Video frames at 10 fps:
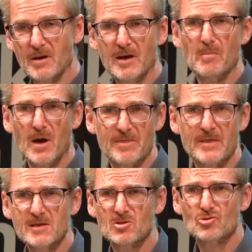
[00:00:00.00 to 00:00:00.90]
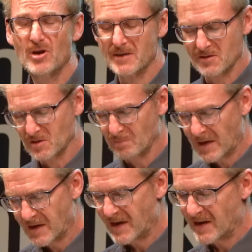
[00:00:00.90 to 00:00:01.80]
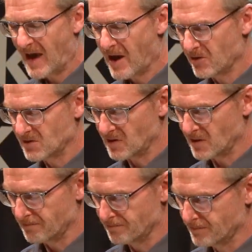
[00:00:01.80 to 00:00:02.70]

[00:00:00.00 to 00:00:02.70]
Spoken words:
and might these traits be inherited?